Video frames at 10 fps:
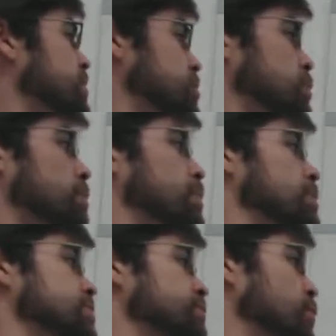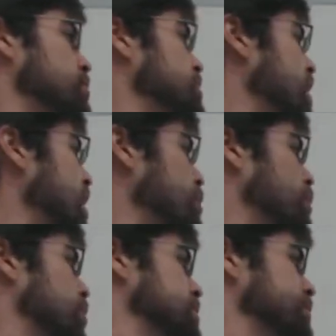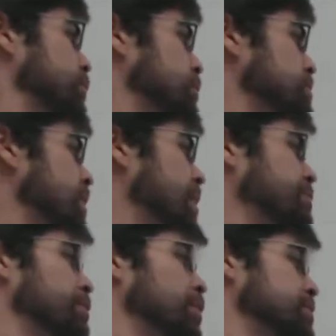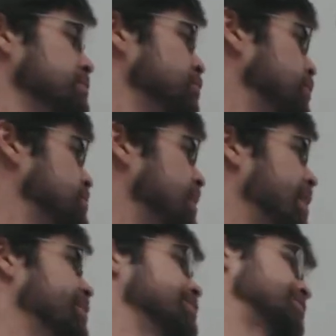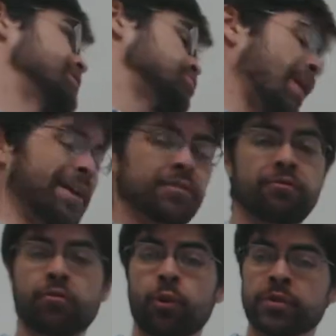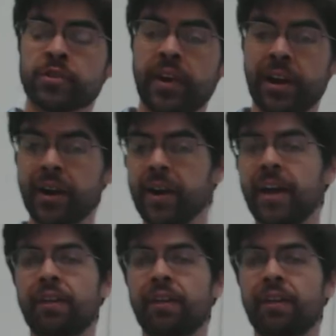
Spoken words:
There's a repulsive force there, repulsive force there, repulsive force there, there's an attractive force there.